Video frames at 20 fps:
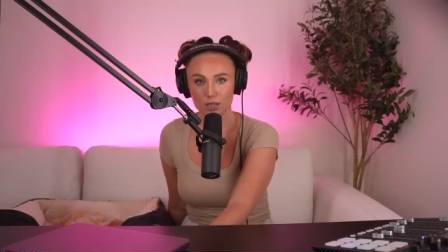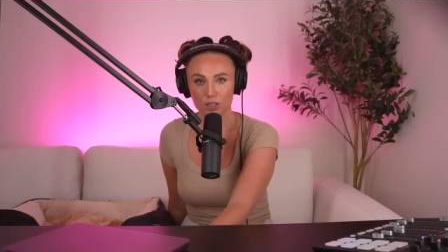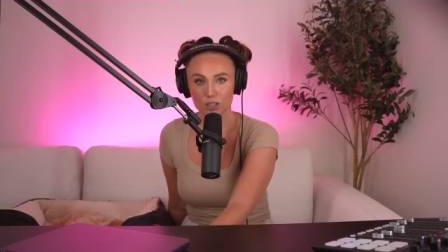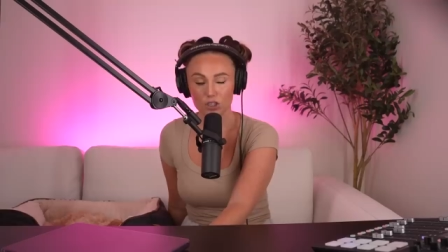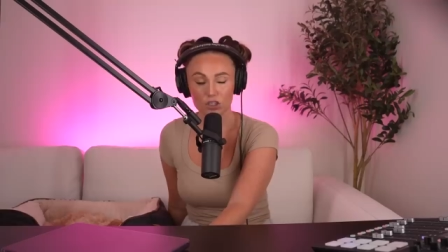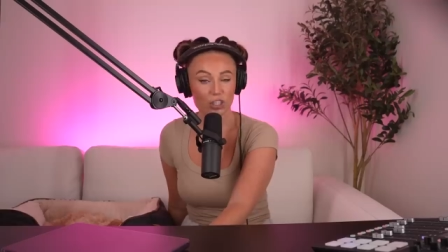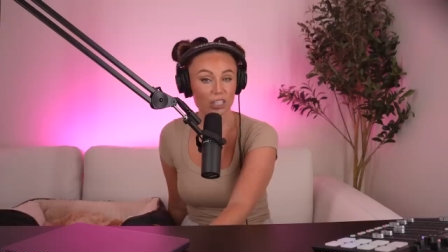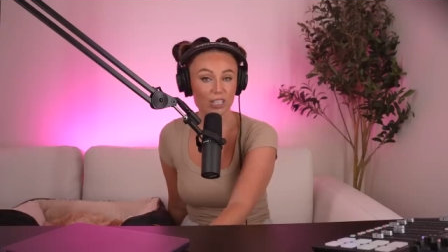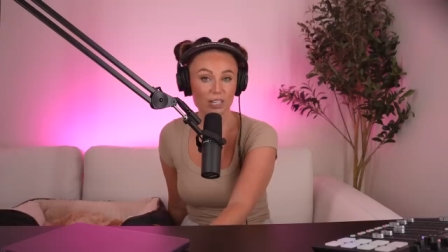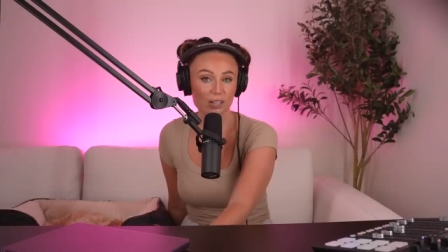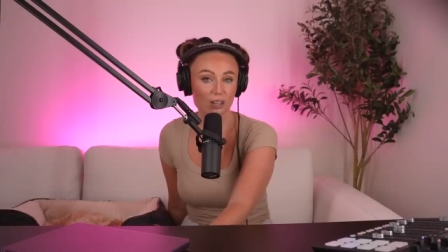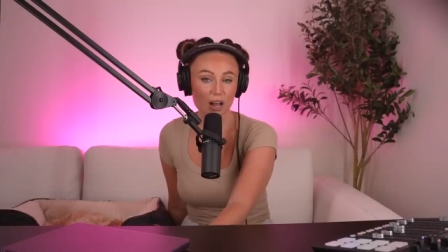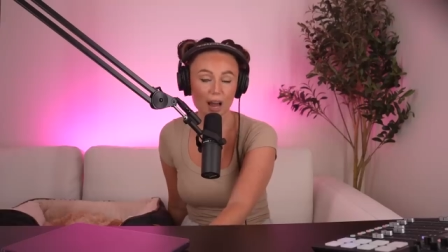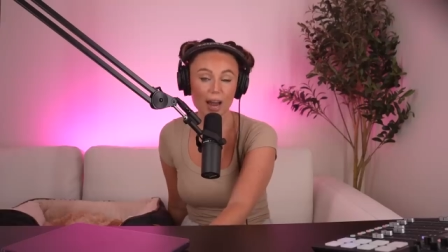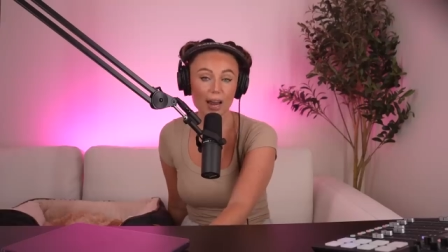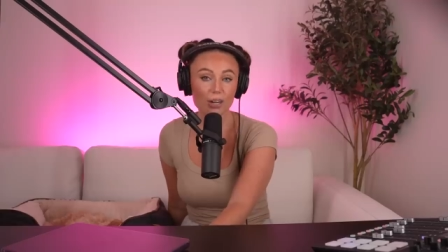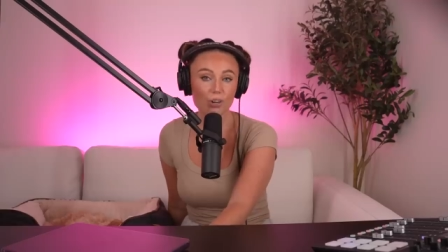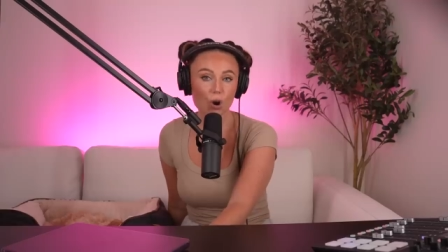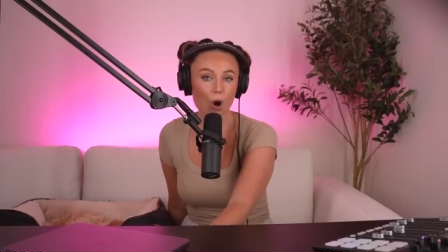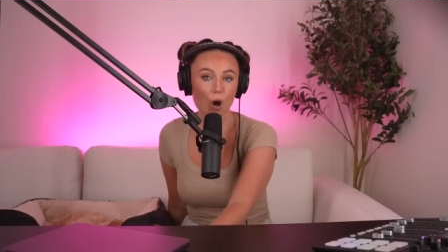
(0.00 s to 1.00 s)
She
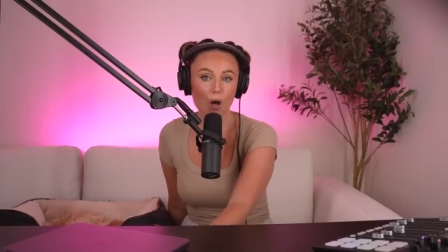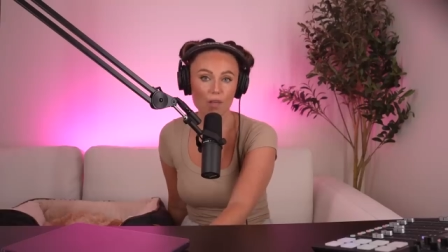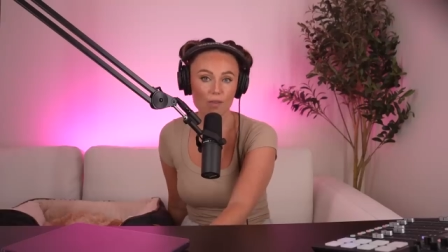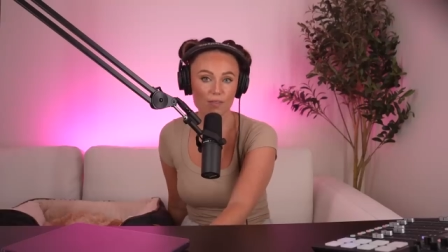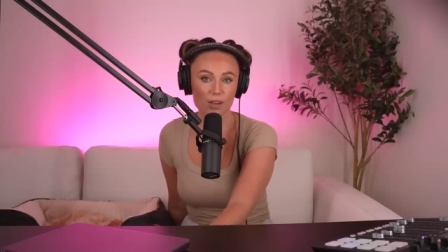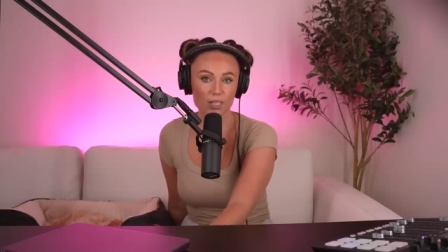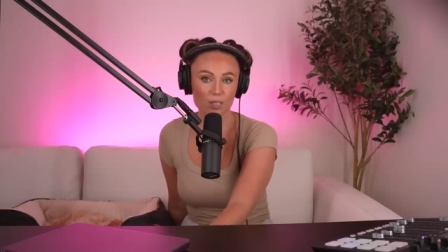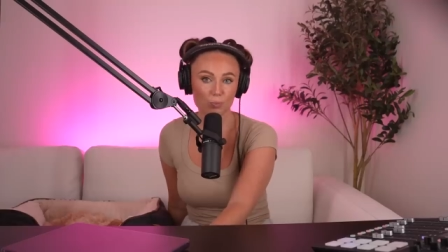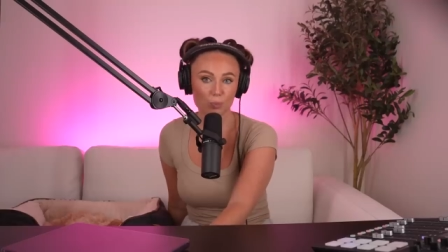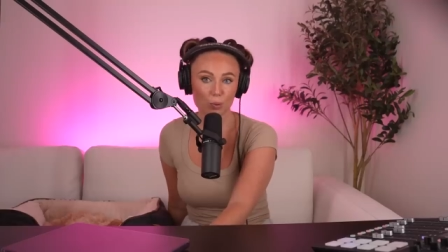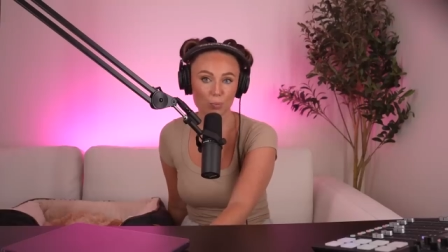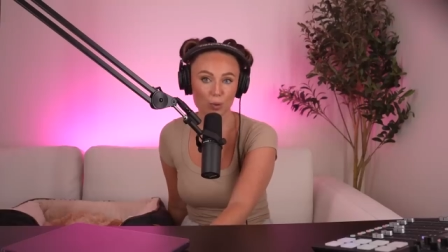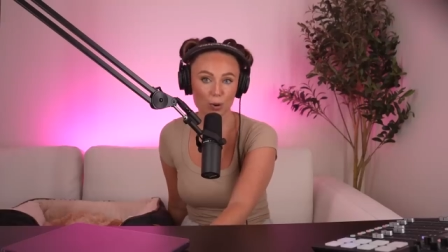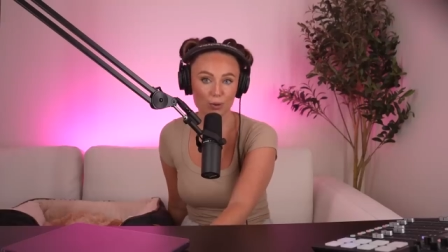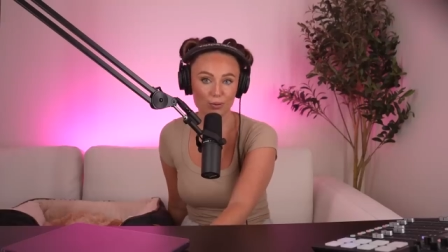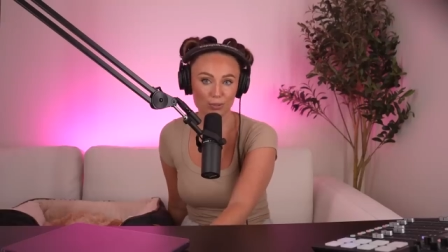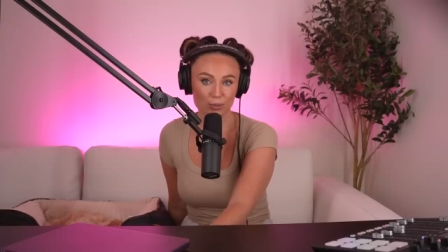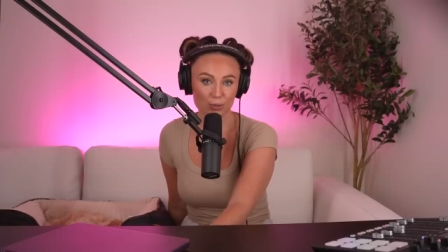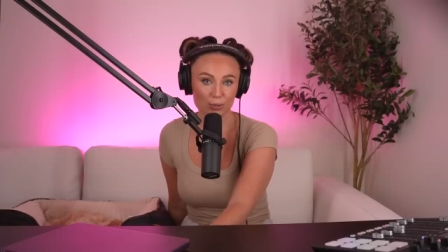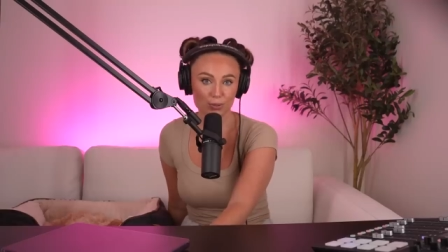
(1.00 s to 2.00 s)
declined all of his
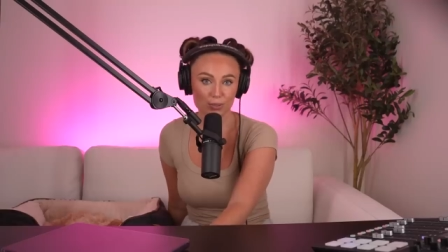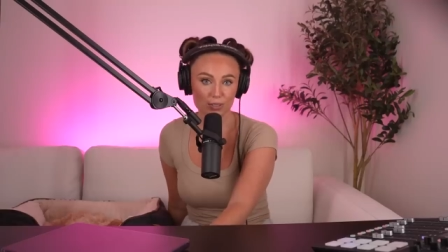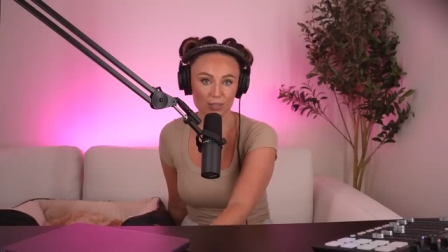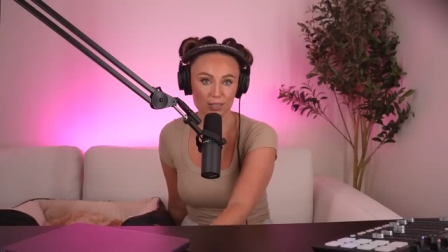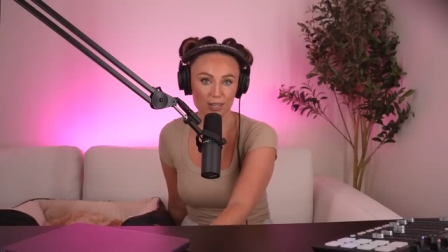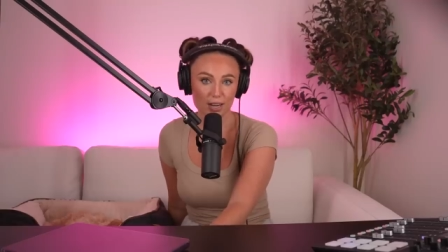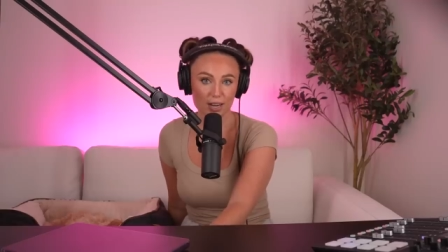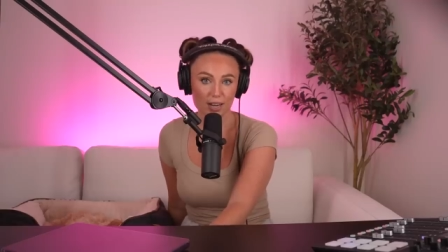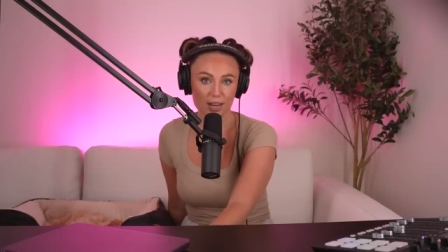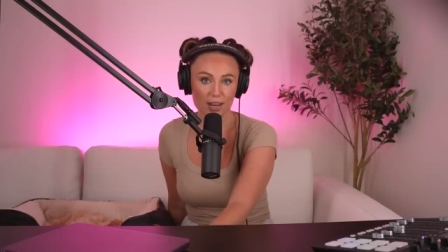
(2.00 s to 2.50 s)
proposals,